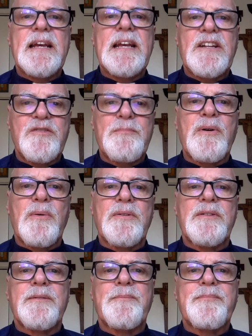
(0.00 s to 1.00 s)
It is
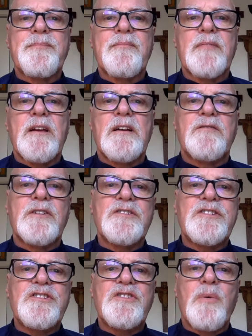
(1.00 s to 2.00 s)
both.
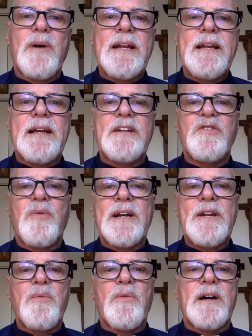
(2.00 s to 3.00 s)
Verses 20 and
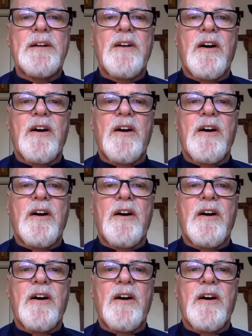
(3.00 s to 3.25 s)
21